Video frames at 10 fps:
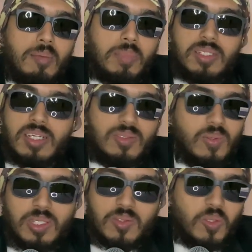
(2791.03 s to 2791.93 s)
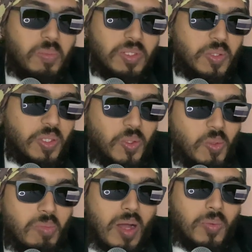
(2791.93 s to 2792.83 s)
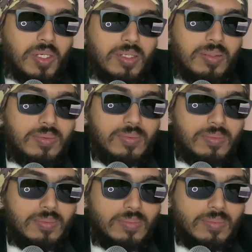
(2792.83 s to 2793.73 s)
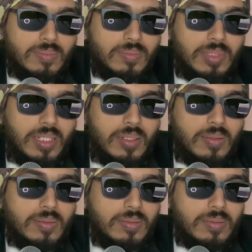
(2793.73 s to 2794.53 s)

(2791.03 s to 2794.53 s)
but there's only so much you can do about it. You know,